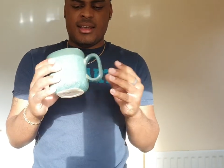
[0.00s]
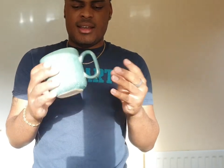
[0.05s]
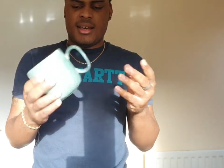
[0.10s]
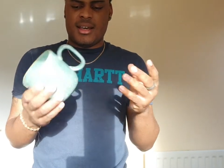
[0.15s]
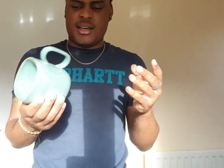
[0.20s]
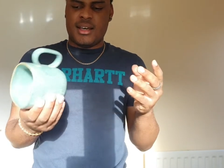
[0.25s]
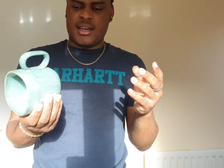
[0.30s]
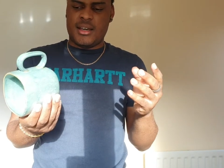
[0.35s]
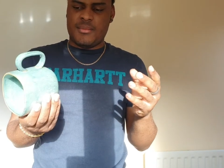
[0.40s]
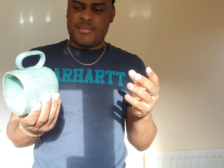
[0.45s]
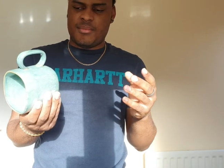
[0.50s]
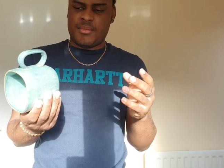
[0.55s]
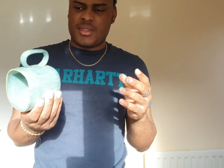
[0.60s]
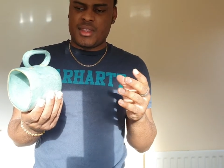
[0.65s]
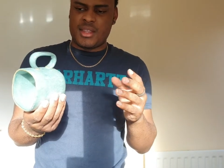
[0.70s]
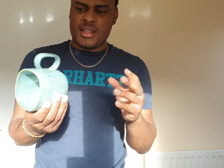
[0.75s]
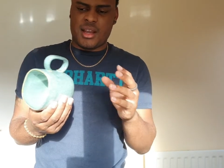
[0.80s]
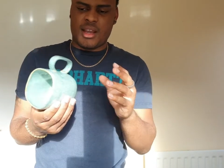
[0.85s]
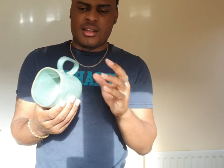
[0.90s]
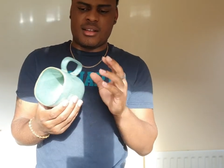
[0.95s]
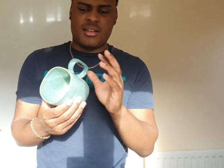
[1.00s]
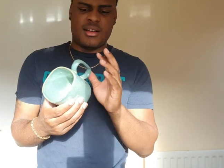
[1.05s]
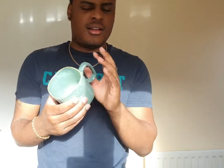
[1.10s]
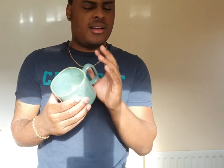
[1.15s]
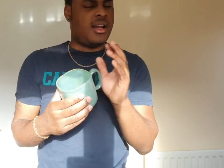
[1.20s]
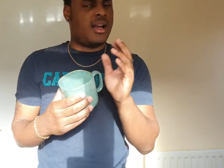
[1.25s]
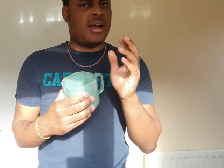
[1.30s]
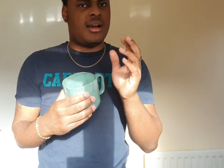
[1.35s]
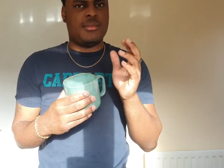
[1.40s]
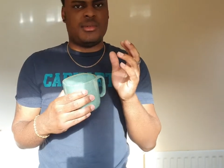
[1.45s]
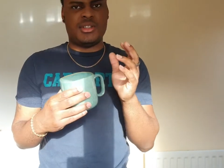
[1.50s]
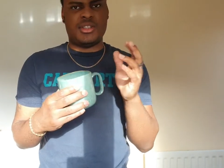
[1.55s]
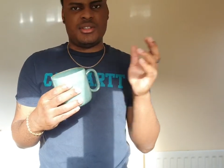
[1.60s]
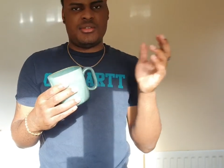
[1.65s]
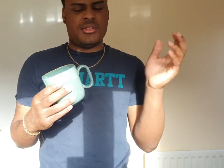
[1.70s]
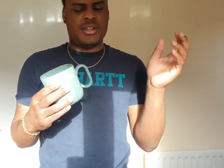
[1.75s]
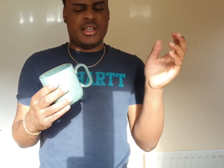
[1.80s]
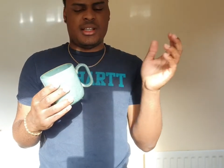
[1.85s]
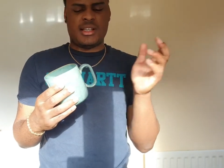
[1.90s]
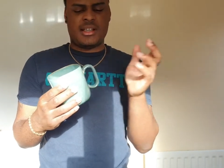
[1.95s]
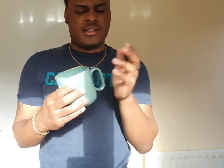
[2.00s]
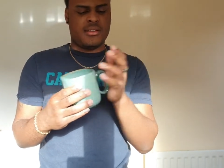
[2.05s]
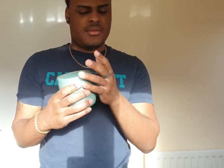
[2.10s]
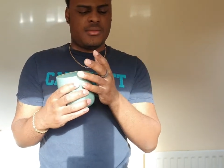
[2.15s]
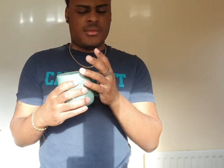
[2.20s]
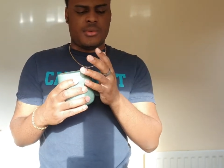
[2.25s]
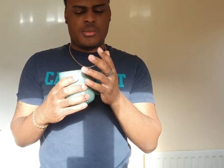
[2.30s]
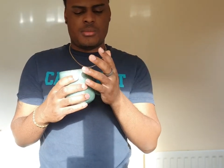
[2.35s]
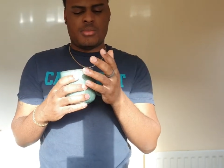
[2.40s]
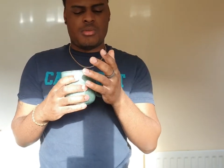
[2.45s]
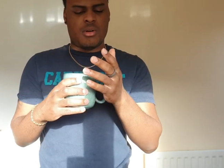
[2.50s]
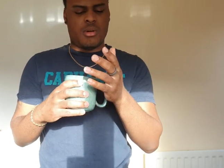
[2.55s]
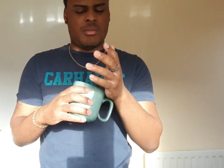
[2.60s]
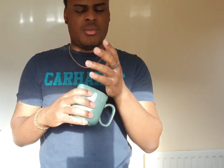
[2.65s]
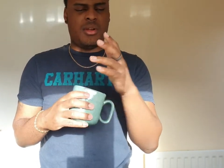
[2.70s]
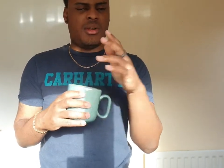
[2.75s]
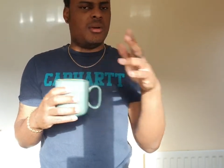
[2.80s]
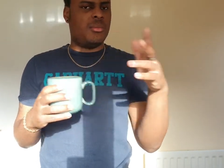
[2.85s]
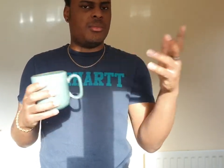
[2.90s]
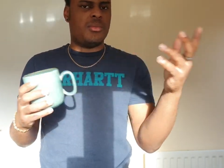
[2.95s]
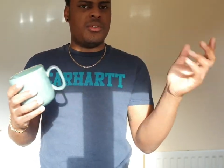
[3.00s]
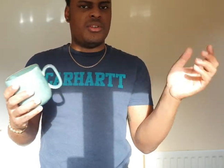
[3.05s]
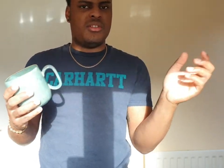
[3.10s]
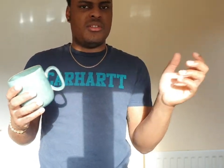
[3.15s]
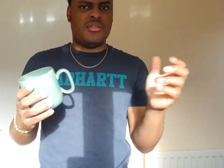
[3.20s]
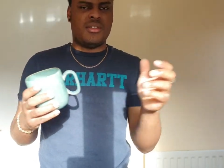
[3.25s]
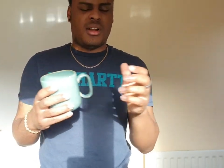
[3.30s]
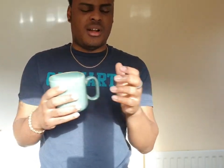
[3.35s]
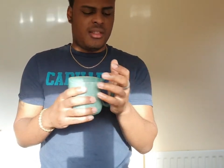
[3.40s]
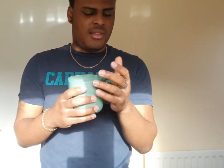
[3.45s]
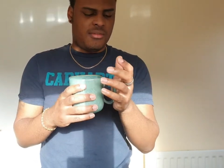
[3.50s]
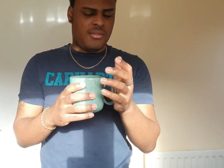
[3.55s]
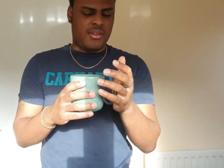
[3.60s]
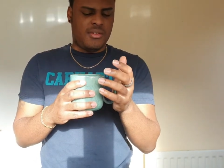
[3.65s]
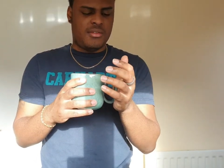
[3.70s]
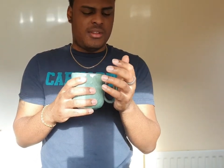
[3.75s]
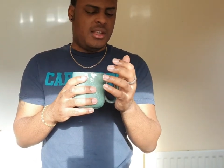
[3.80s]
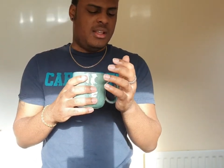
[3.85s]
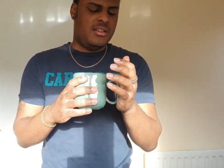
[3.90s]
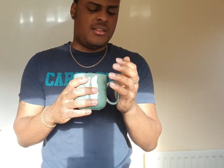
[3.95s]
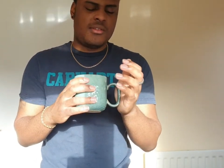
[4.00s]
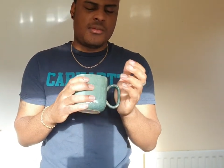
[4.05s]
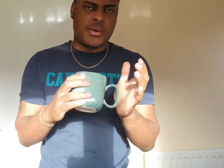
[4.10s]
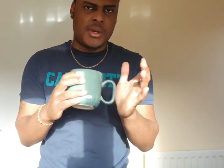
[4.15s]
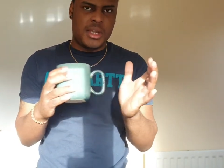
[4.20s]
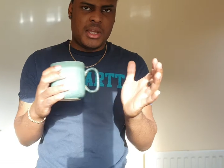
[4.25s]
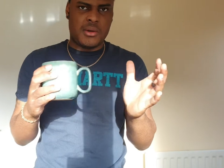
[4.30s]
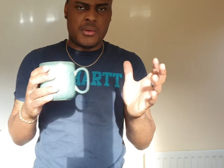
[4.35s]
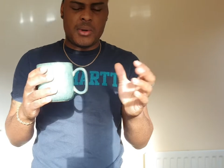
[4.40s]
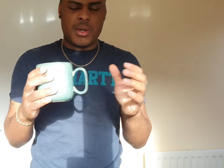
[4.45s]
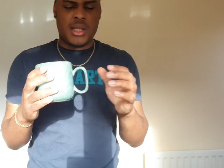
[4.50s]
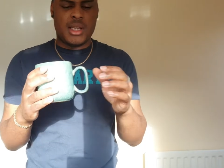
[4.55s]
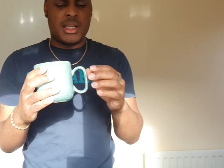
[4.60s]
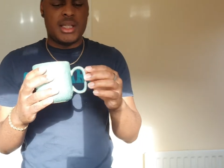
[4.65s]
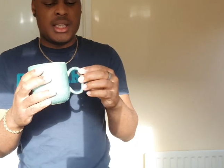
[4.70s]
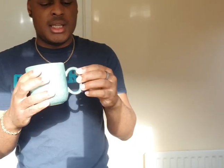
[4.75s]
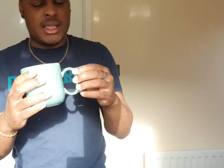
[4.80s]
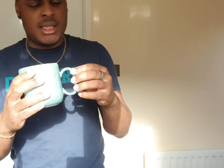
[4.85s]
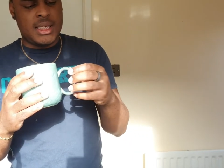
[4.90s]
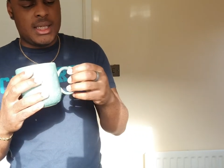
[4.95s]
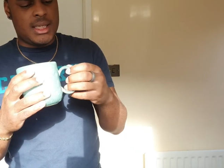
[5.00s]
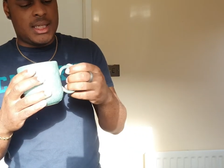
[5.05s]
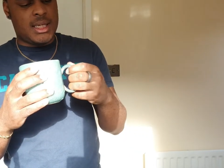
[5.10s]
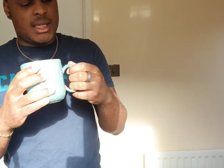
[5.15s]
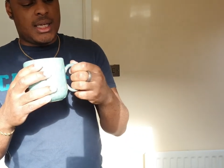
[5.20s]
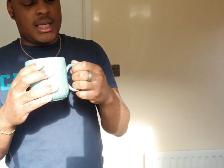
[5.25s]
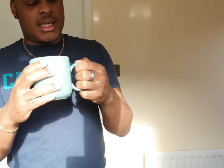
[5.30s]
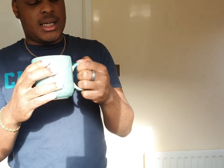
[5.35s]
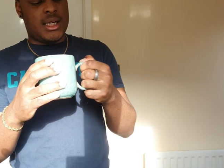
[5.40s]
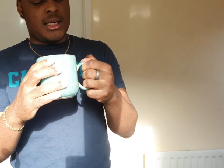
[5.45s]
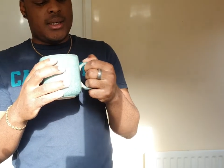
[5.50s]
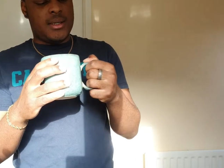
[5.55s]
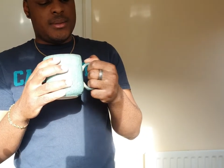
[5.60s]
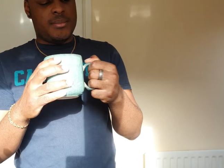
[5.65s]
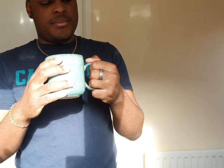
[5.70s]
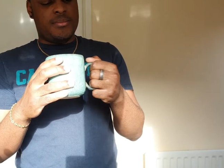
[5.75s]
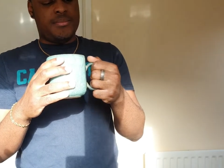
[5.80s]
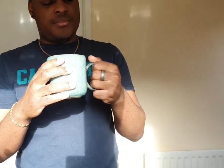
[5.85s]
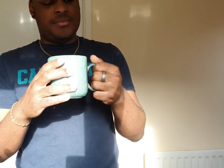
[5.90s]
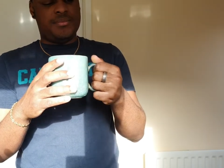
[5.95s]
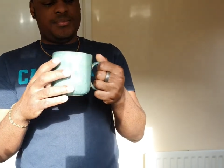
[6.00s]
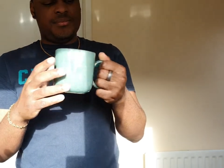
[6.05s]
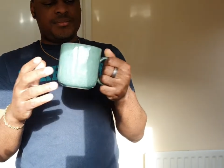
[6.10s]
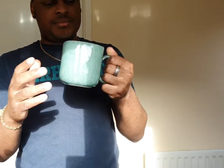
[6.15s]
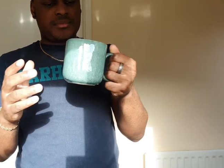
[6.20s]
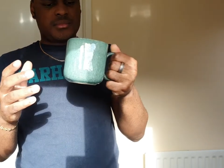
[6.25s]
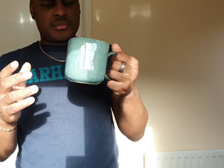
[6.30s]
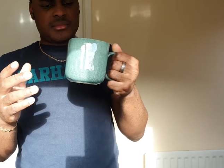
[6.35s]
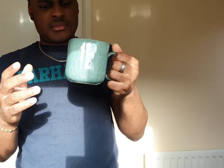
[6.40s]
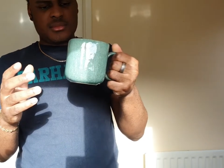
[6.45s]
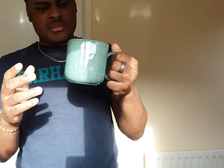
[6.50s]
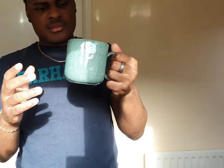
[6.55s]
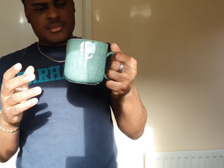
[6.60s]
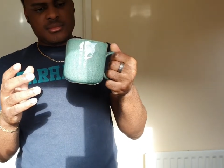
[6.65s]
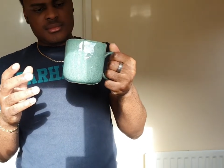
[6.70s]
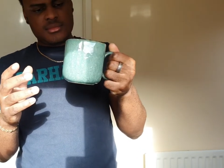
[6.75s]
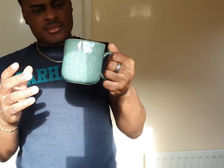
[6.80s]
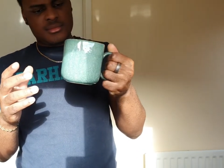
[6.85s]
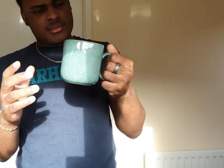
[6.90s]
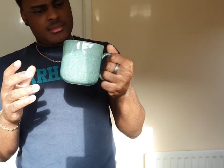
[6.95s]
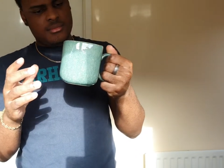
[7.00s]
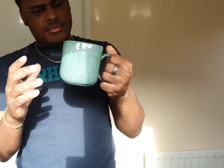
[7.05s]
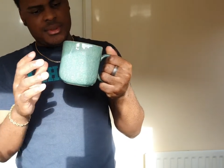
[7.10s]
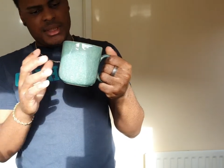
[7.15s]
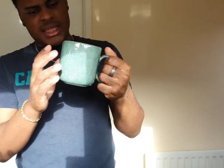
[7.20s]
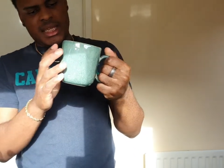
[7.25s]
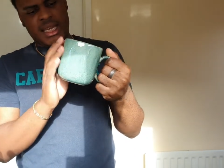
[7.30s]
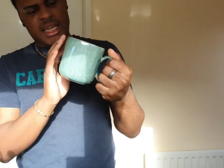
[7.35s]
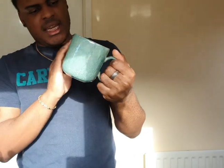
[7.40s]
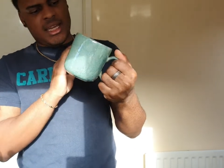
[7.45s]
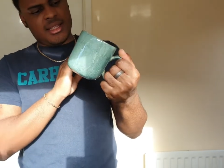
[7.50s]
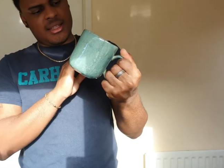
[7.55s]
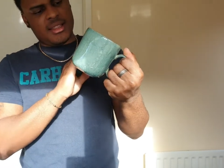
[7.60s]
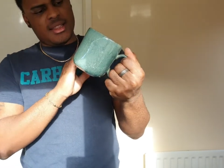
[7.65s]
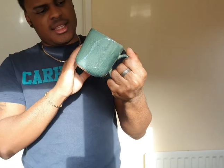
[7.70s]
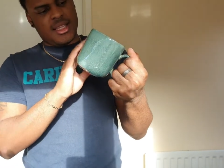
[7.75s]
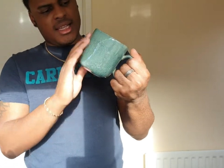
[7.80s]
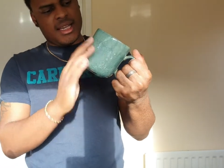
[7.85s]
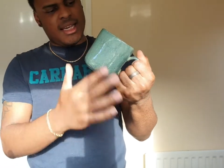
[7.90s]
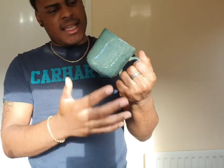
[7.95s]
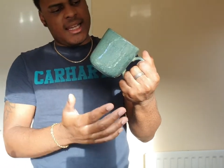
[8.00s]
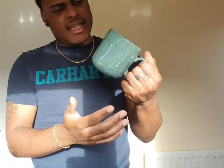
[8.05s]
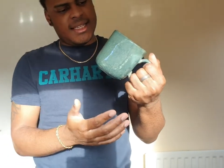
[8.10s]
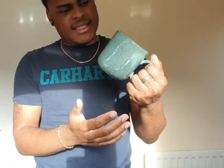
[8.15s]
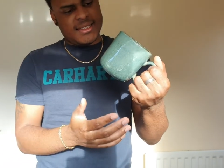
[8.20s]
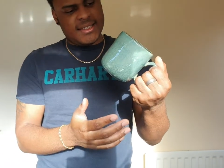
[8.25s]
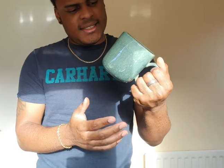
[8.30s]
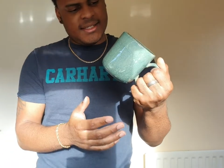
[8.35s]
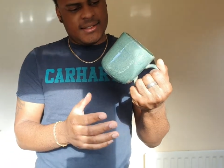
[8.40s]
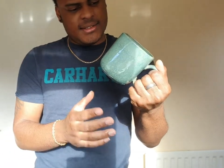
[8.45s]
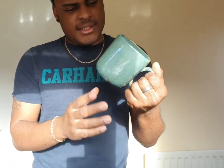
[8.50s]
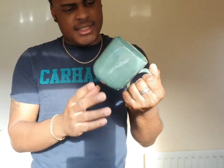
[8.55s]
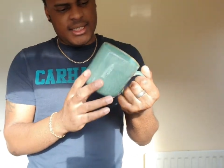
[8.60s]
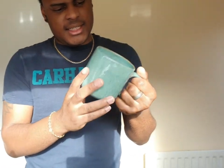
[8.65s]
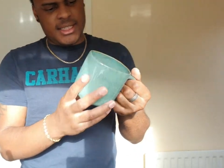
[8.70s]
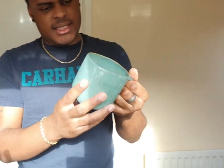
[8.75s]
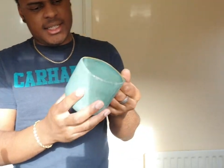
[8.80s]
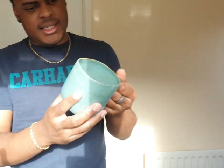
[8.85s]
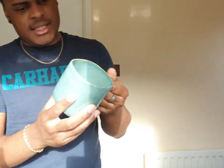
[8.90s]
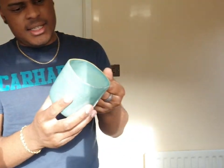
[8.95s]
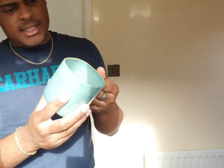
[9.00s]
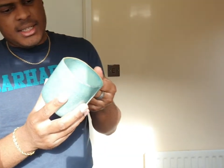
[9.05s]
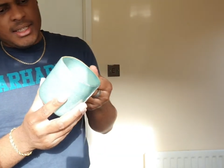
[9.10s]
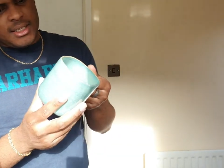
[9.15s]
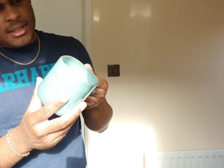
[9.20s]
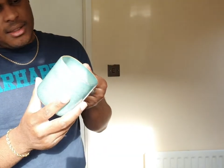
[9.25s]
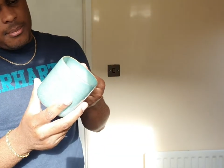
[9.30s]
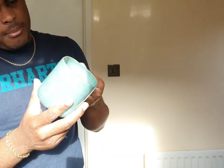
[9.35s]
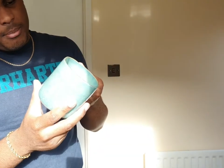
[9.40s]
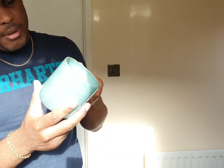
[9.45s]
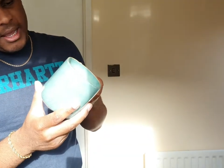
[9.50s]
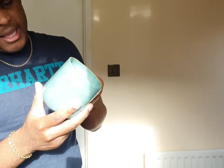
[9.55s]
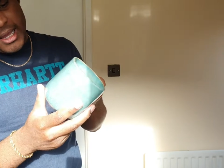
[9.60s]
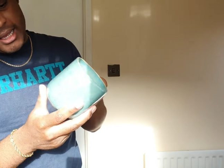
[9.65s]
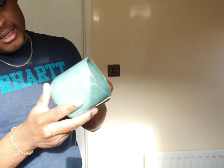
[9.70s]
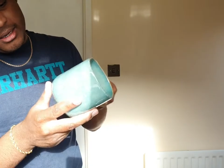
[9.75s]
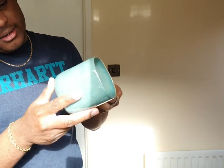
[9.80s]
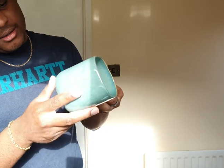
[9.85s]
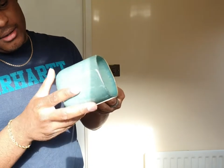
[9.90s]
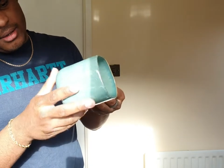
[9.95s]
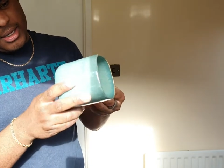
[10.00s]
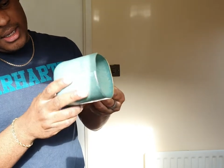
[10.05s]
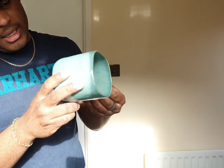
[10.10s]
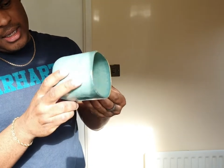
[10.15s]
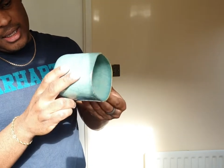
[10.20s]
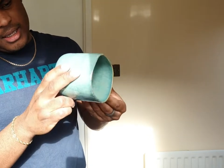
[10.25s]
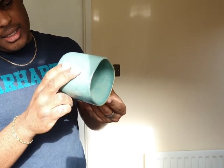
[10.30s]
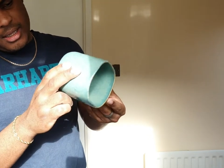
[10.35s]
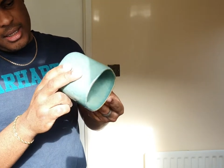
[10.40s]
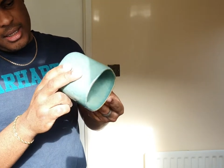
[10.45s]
I don't know how much it retails for, probably upwards of like 15 to 20 quid. But yeah, the glazing on it, the pattern on it,